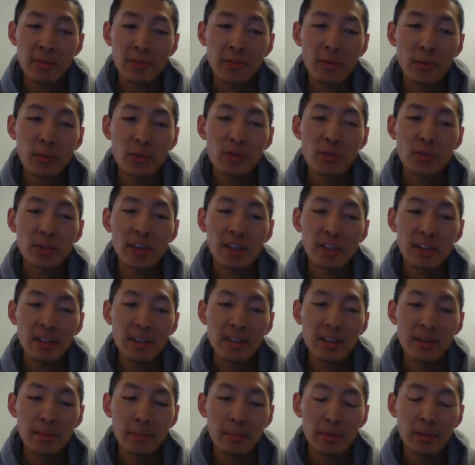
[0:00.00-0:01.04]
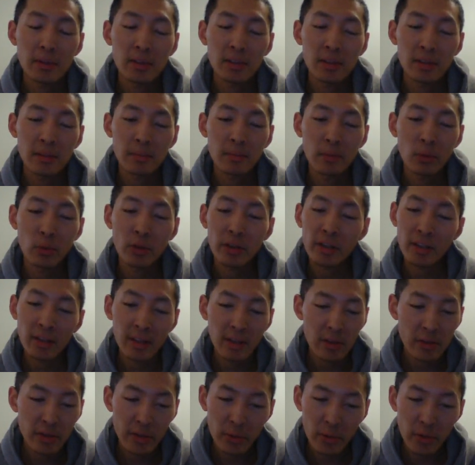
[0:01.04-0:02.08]
working there is a great experience, and
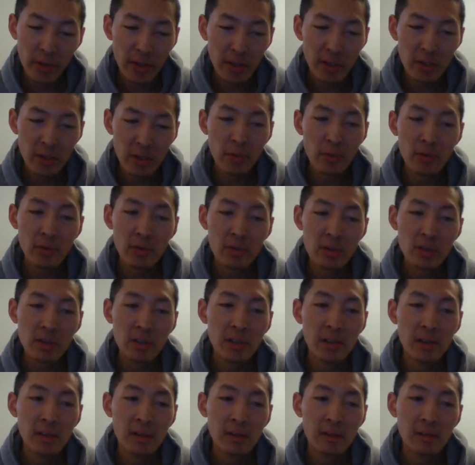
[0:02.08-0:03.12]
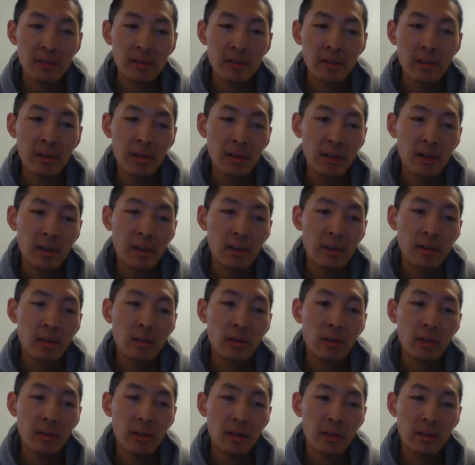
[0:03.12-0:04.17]
I was working there while I
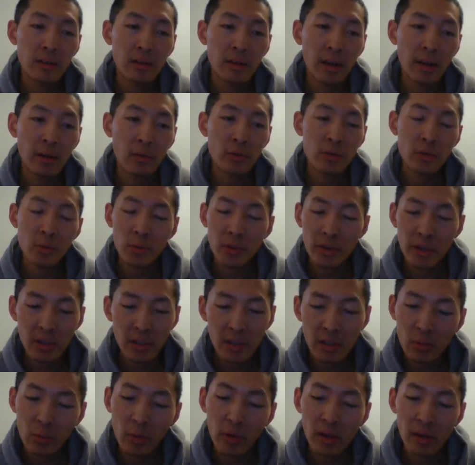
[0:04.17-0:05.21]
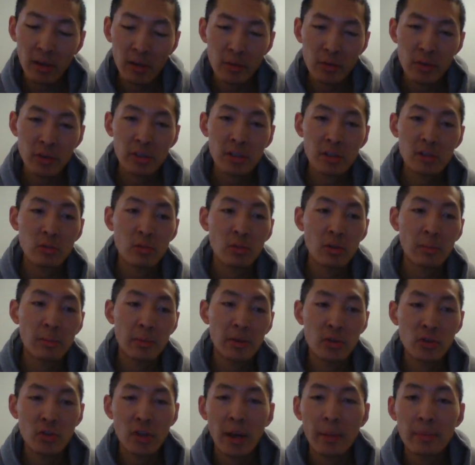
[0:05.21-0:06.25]
was doing my job search in my field.
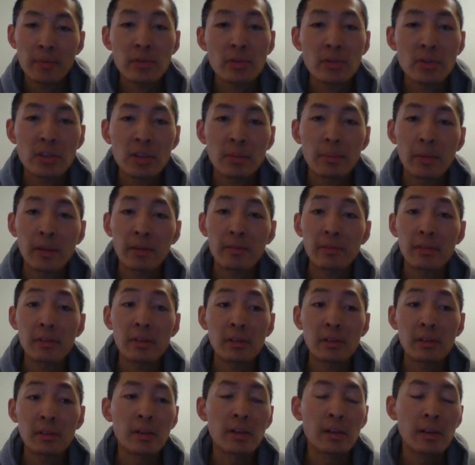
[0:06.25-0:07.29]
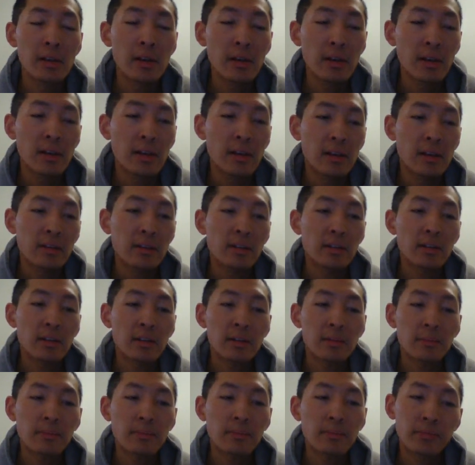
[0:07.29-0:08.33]
Um, I got to meet
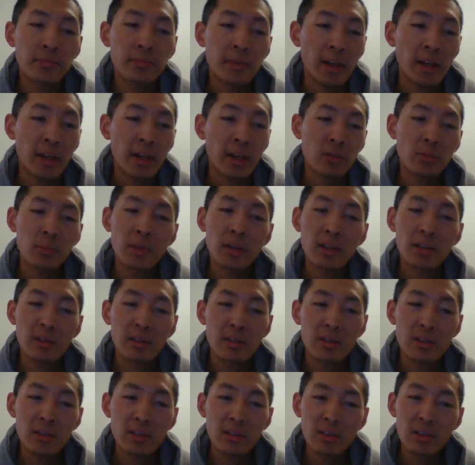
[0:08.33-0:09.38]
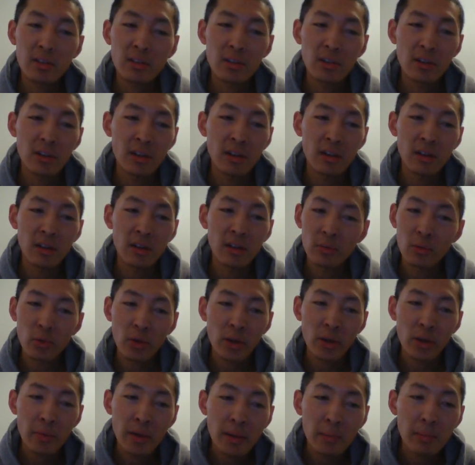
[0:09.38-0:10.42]
great people,
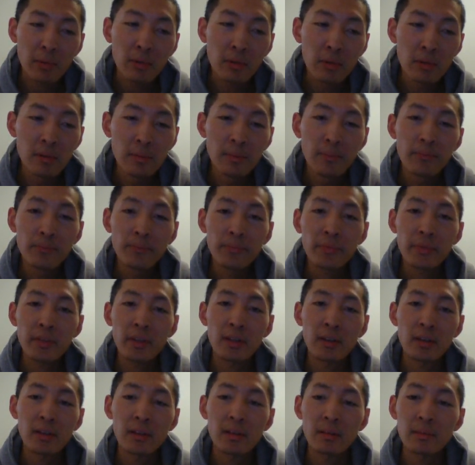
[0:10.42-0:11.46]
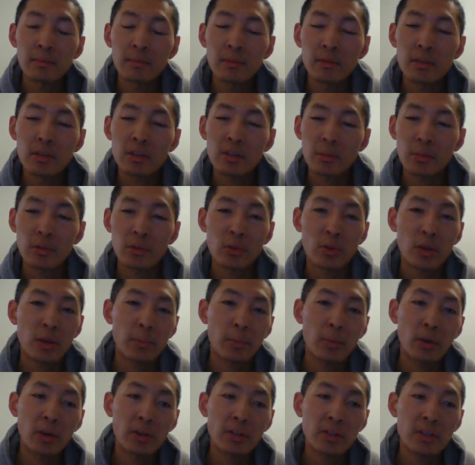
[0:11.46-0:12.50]
some of the great bosses,
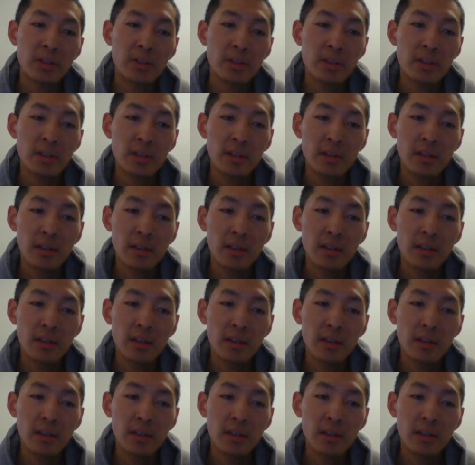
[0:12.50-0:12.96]
and